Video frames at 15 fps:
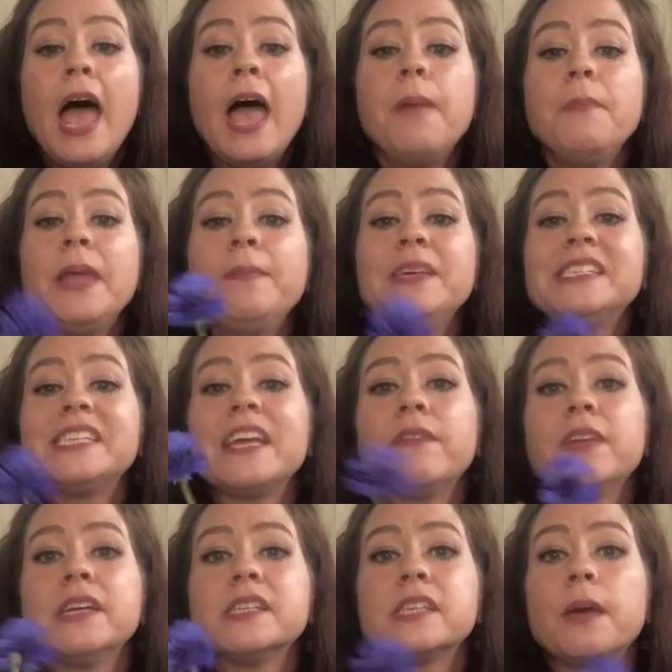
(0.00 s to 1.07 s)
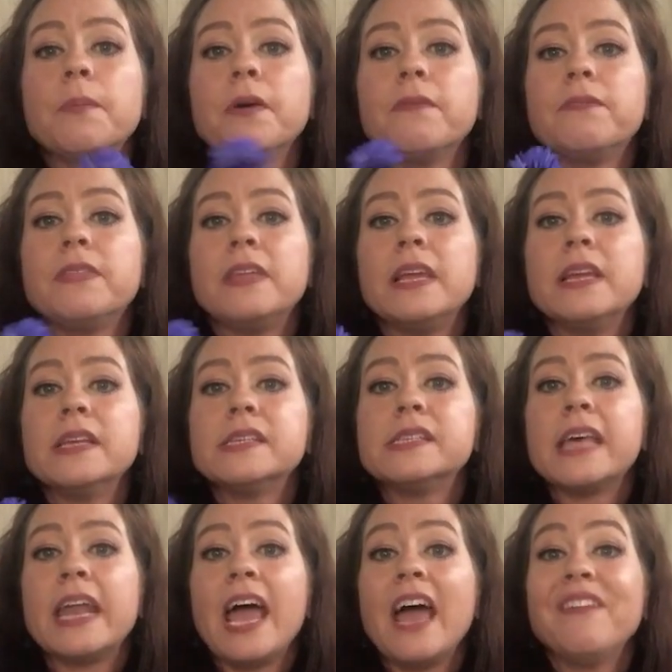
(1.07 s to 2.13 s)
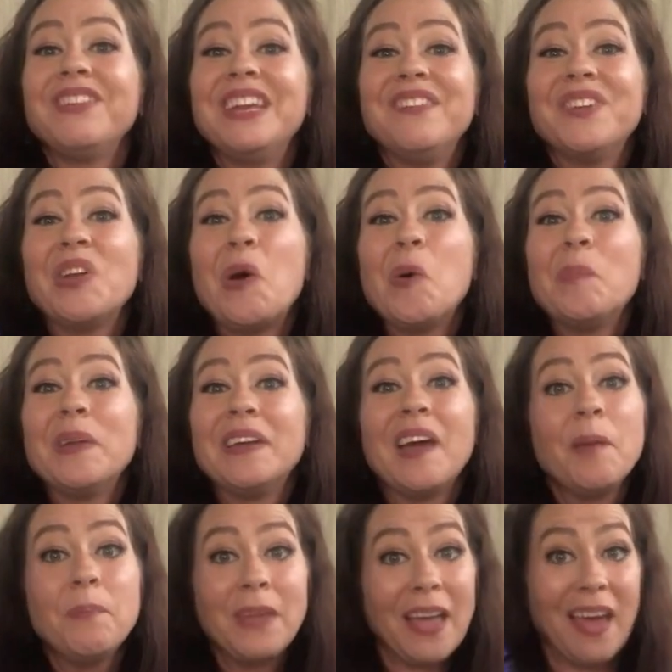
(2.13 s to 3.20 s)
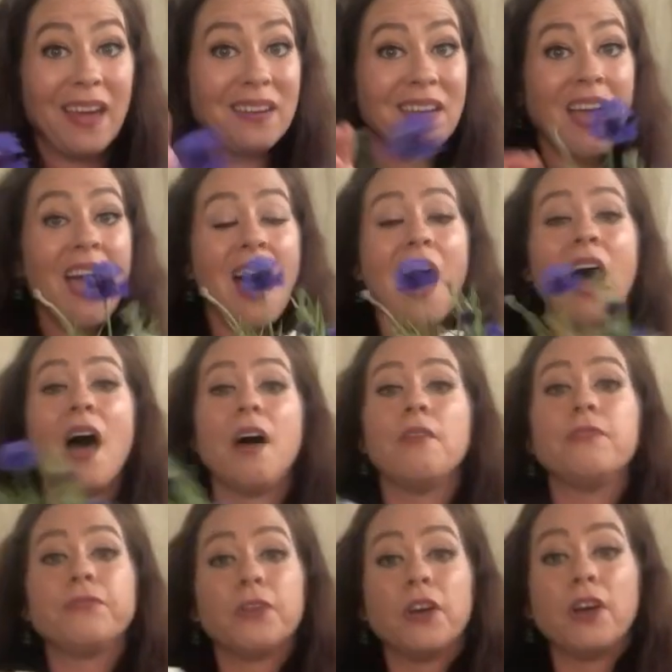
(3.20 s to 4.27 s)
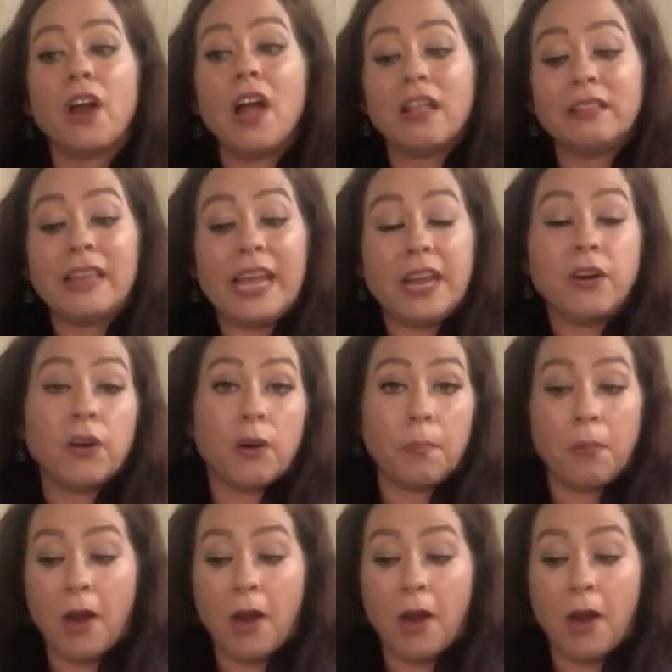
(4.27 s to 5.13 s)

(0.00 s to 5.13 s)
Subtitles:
and maybe saving some of these that haven't even opened up yet for a later